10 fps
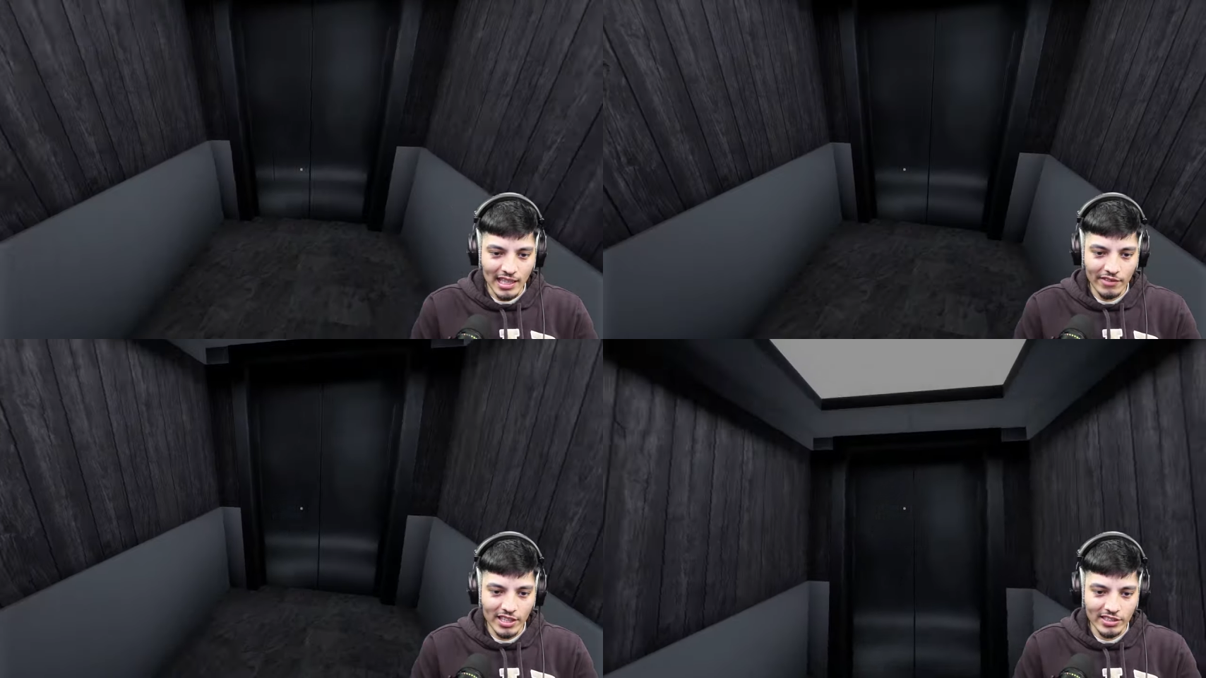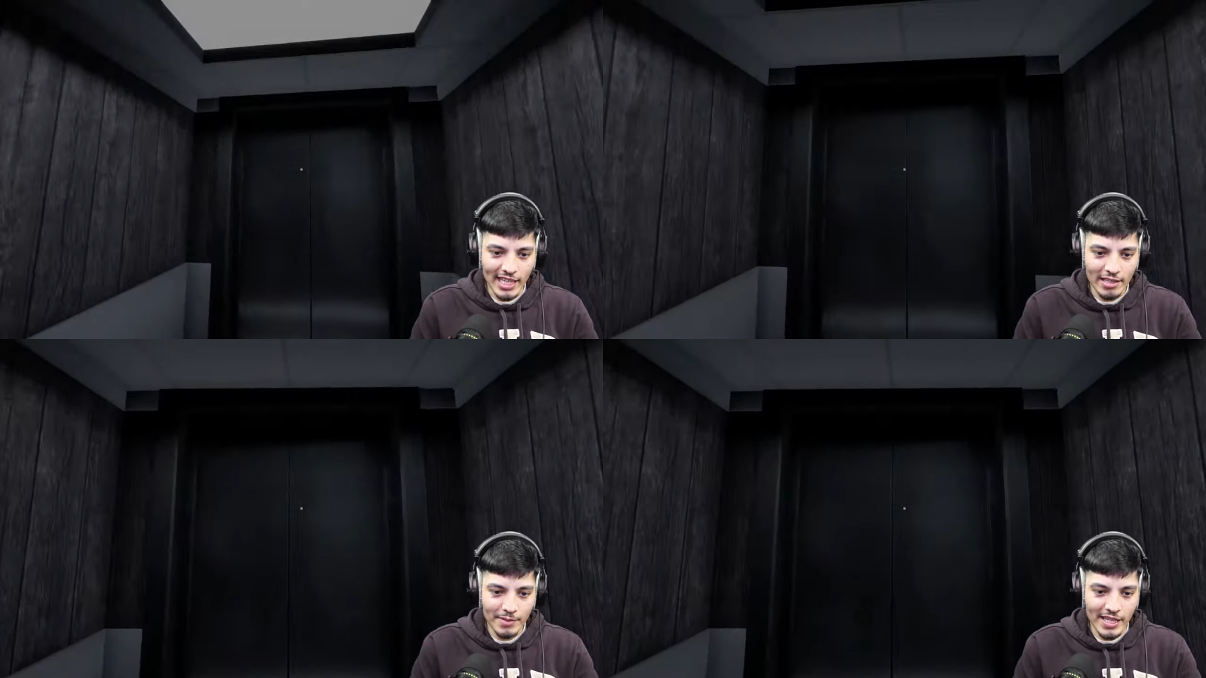elevator
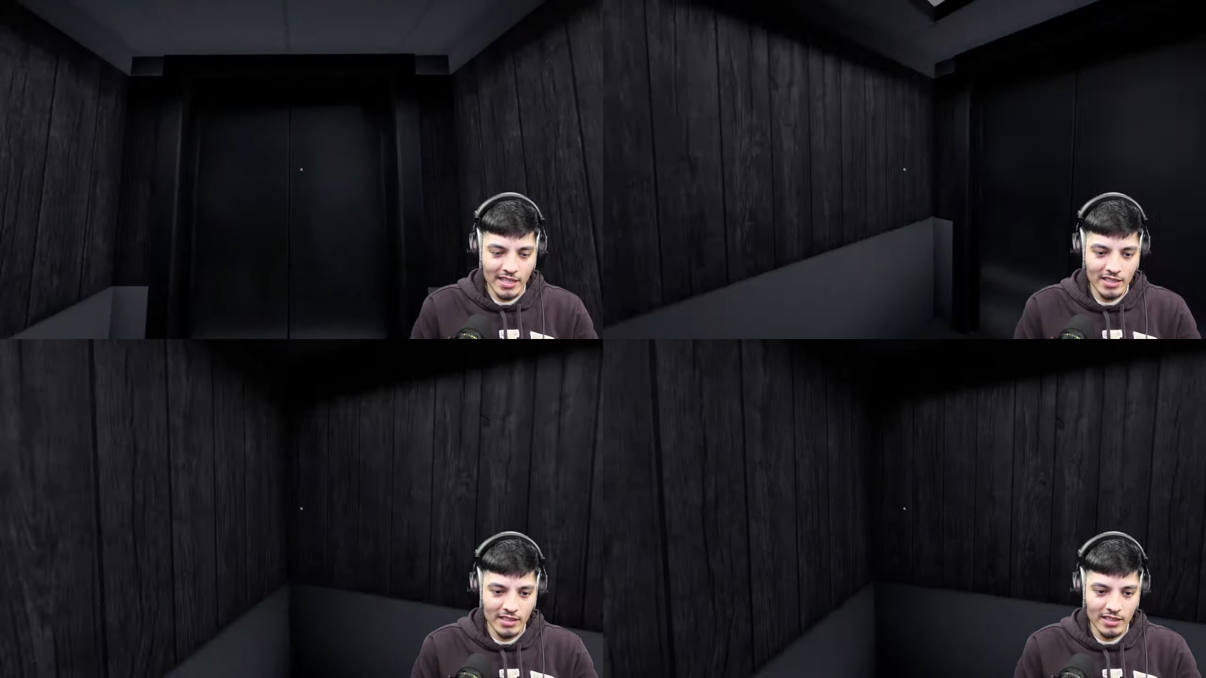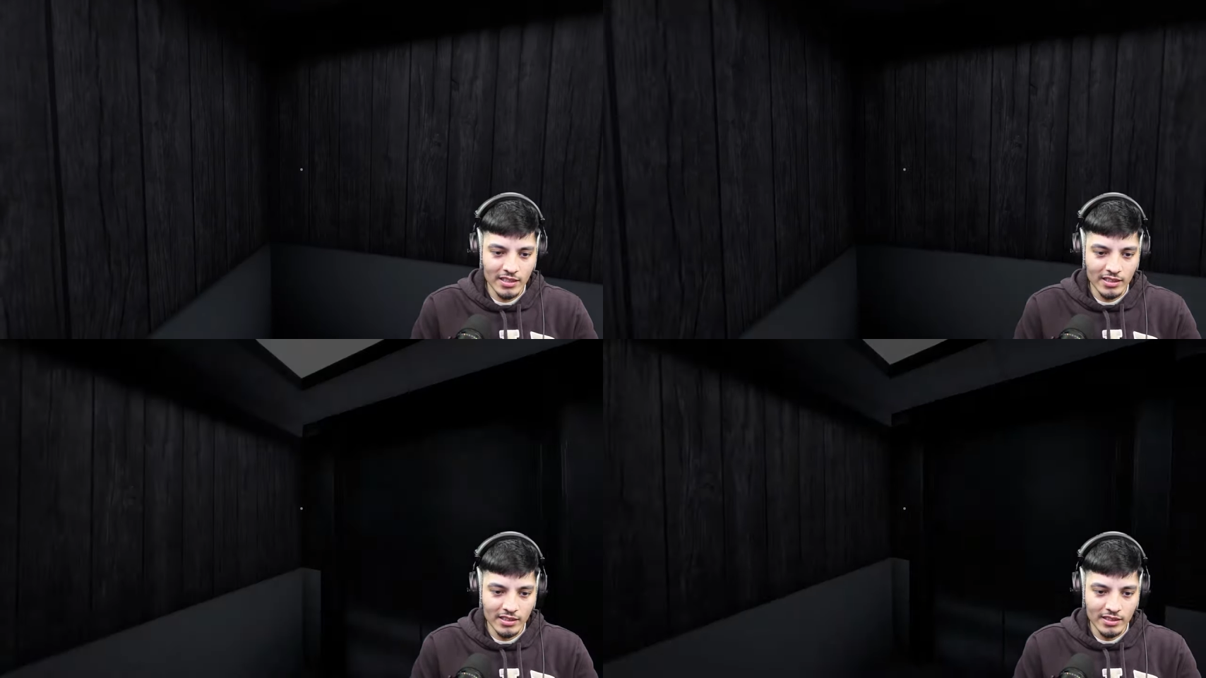taking me?
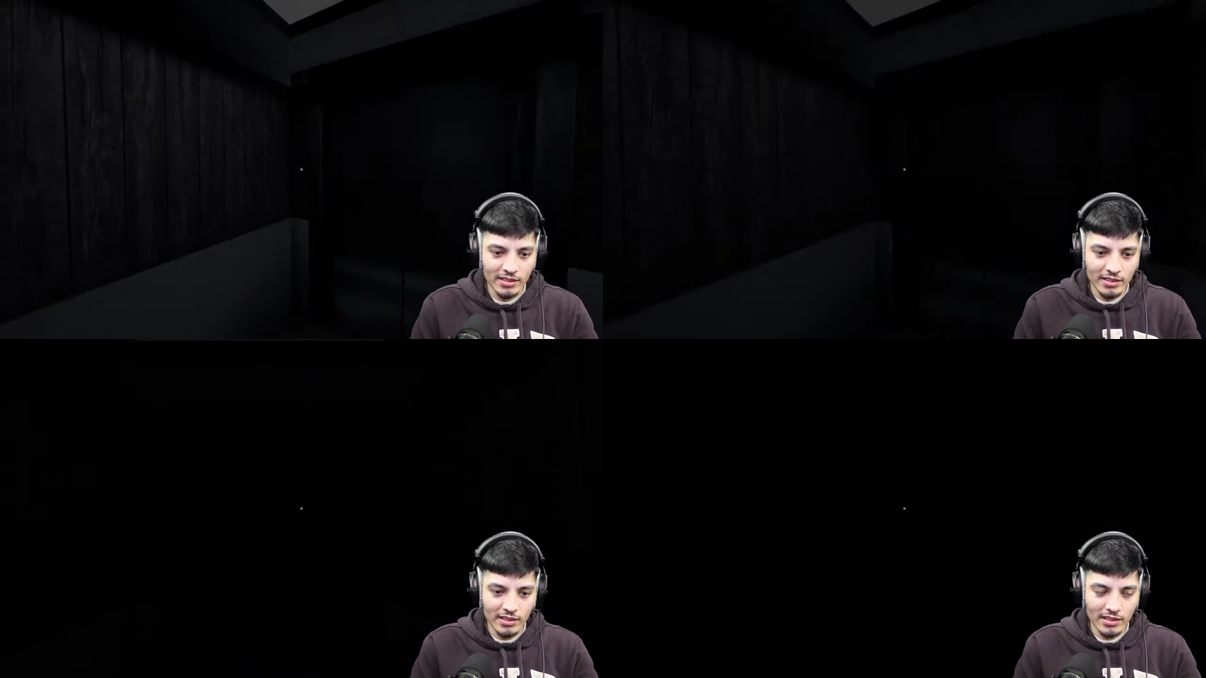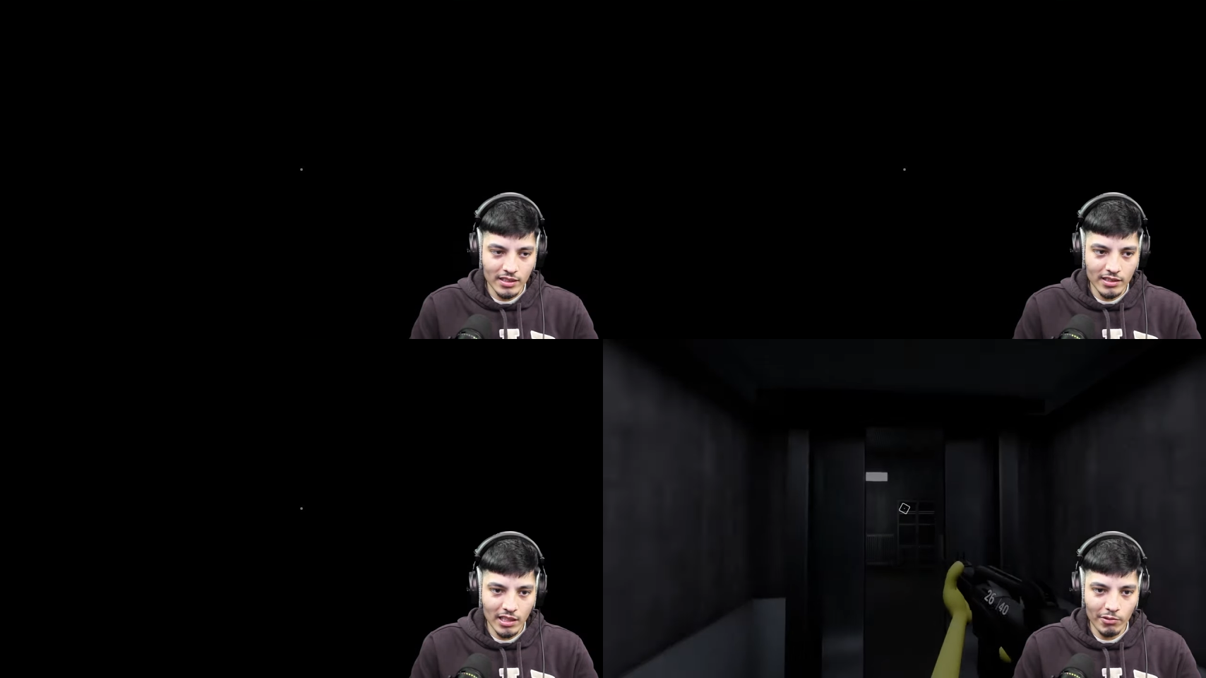
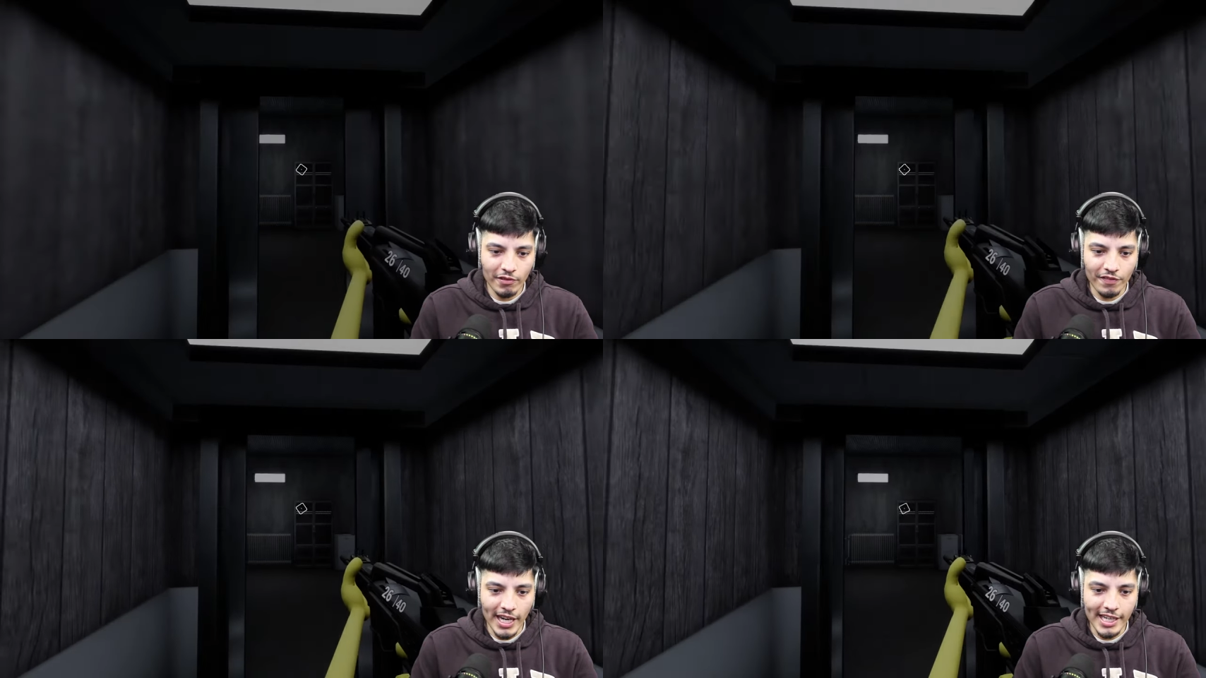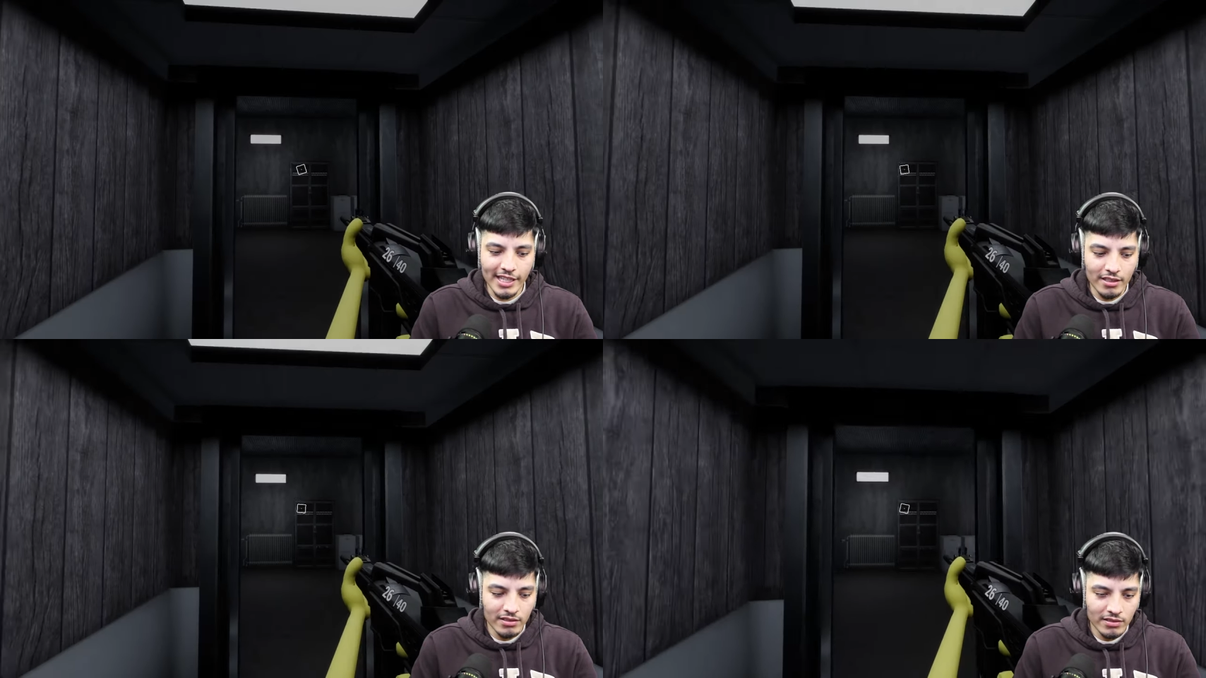Oh no, we're
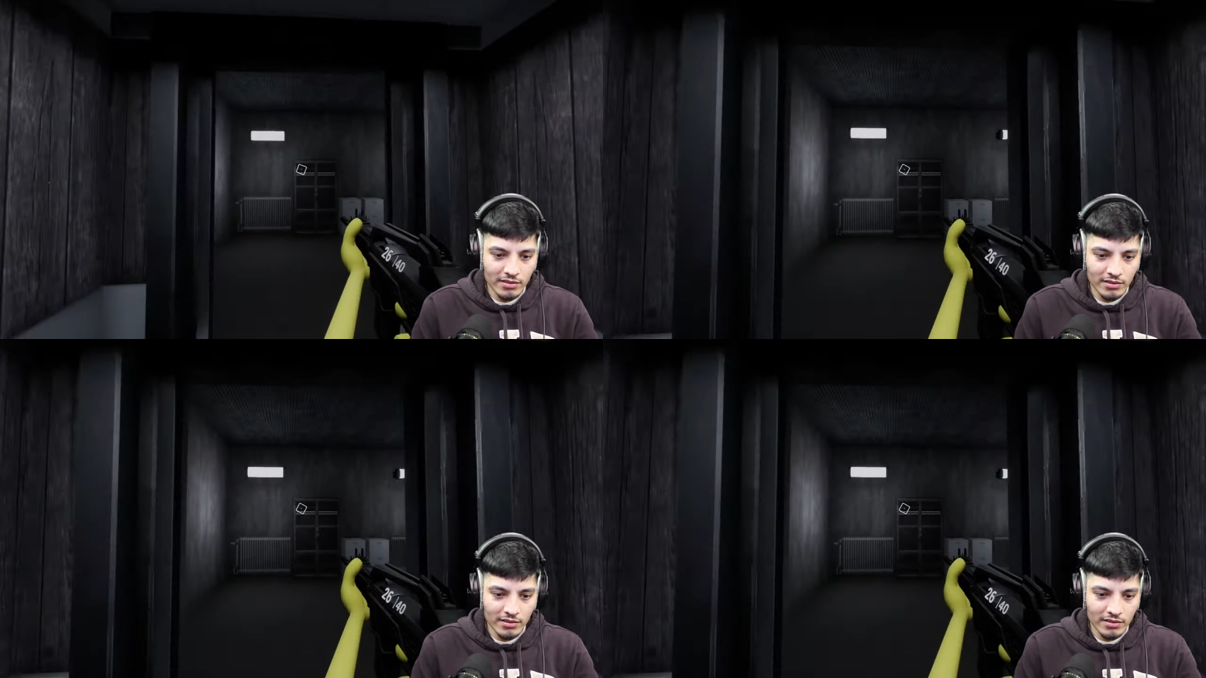fading.